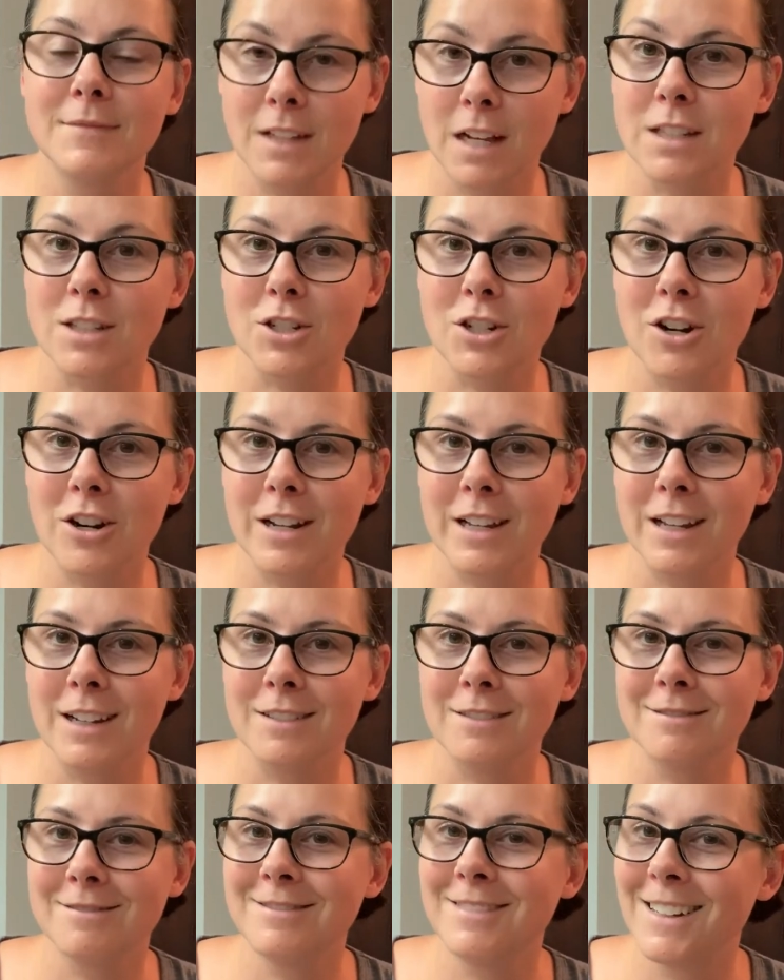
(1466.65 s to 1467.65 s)
not starting
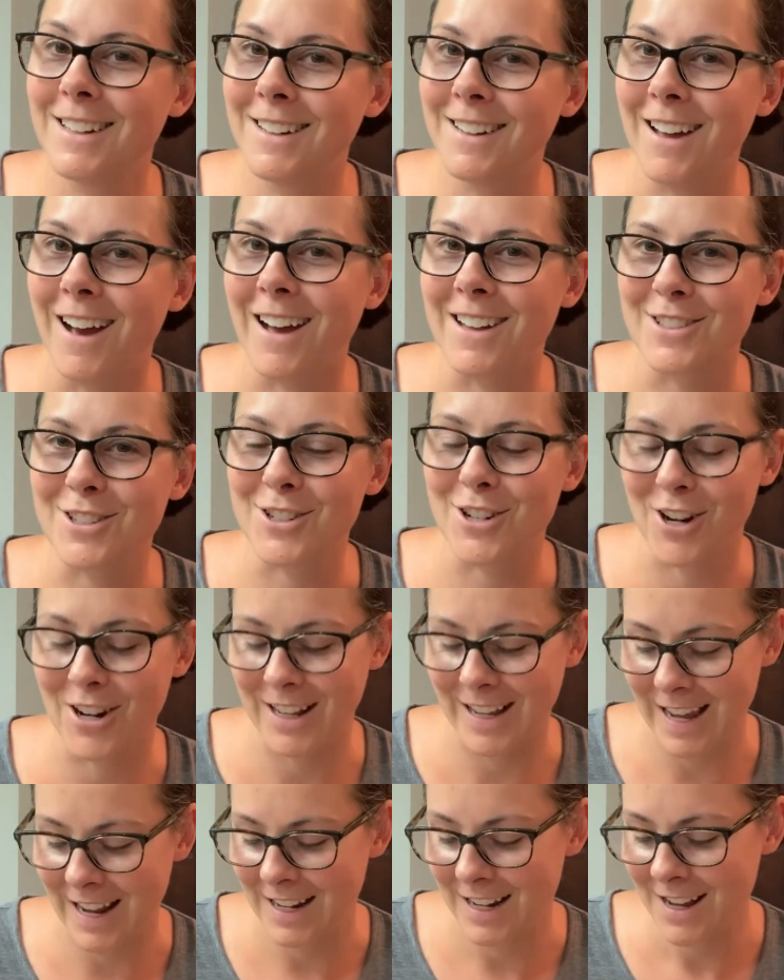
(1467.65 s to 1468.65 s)
it, not
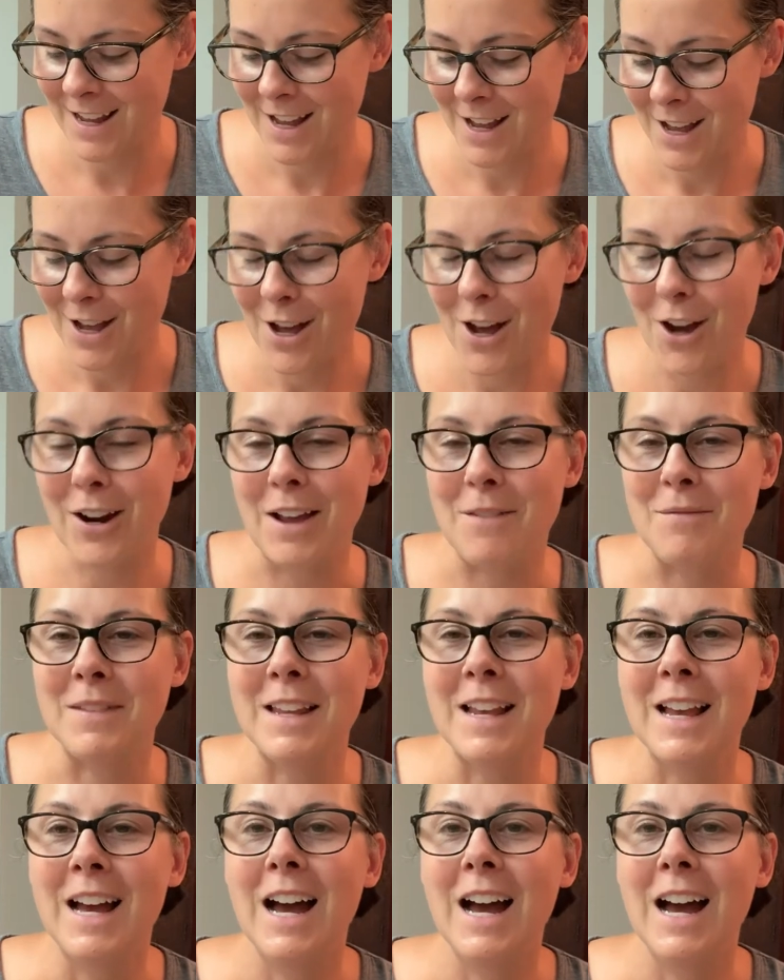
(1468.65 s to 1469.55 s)
starting it. Okay,